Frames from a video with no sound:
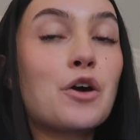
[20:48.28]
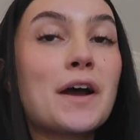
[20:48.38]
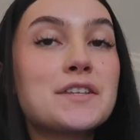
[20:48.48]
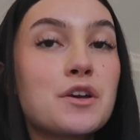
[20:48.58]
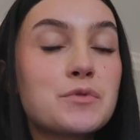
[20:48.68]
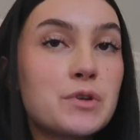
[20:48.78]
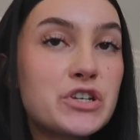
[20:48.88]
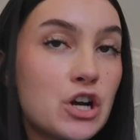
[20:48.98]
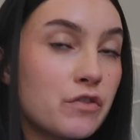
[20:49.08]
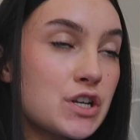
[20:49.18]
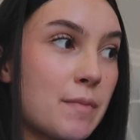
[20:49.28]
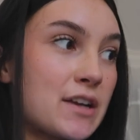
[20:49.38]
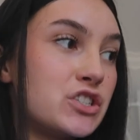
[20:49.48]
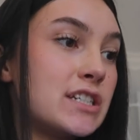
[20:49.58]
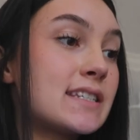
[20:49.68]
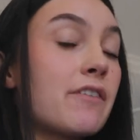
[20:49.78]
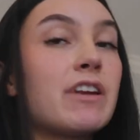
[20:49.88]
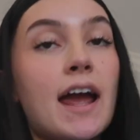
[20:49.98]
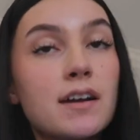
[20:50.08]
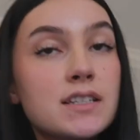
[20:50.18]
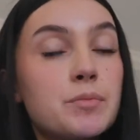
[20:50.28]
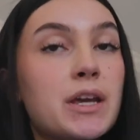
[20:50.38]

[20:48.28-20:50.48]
Okay, so I'm switched over to my G7X